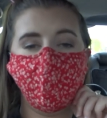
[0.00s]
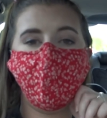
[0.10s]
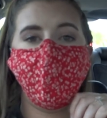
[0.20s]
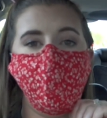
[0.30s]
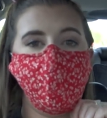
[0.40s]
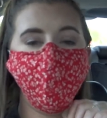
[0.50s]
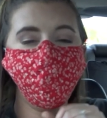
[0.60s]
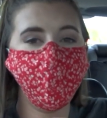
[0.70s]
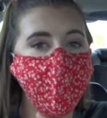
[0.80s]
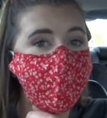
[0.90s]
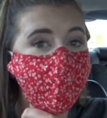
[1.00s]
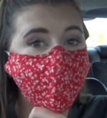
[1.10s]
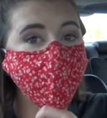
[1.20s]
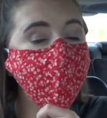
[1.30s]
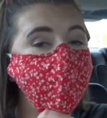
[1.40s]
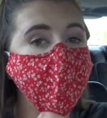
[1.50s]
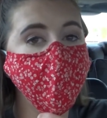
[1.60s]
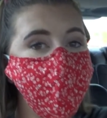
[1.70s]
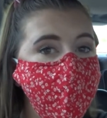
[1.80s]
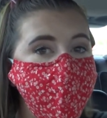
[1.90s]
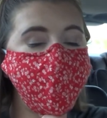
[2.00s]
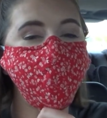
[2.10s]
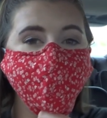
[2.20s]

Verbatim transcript: Gotta mask up before you go on a store.